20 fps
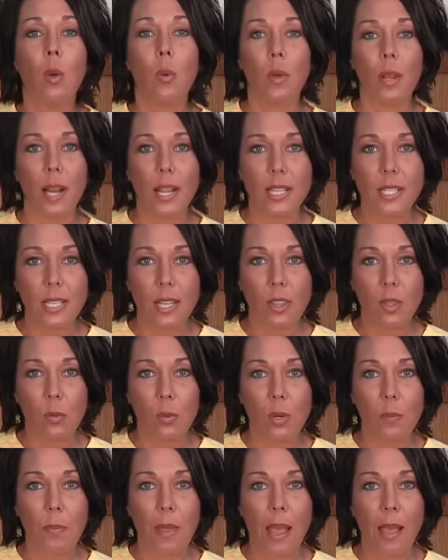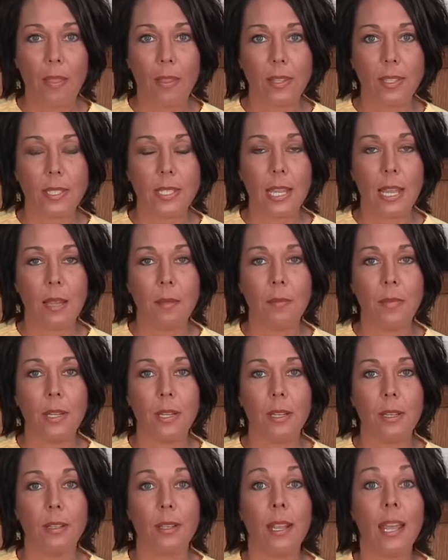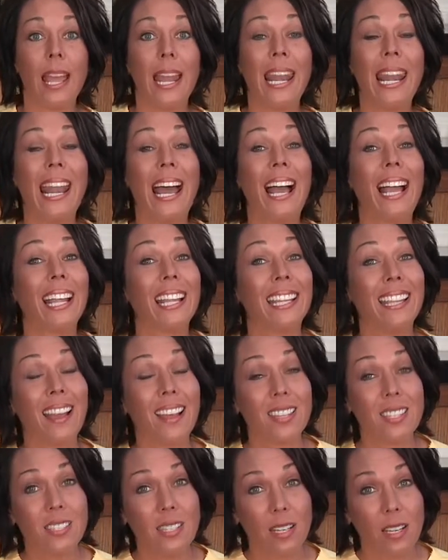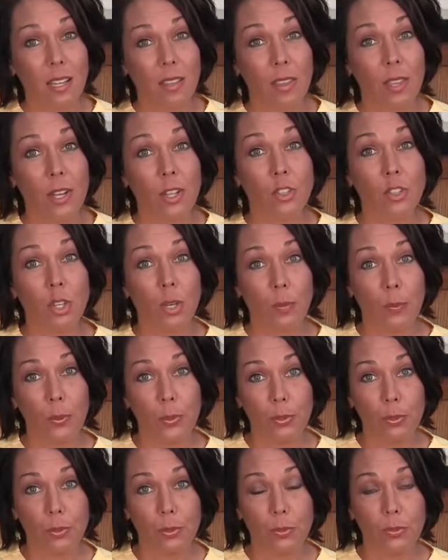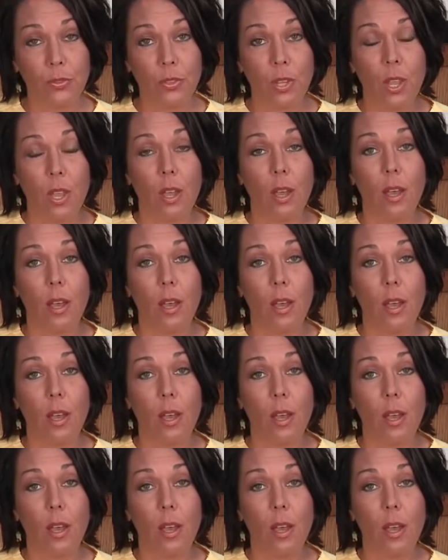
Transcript: When I say the word balanced, I mean not guessing that it's approved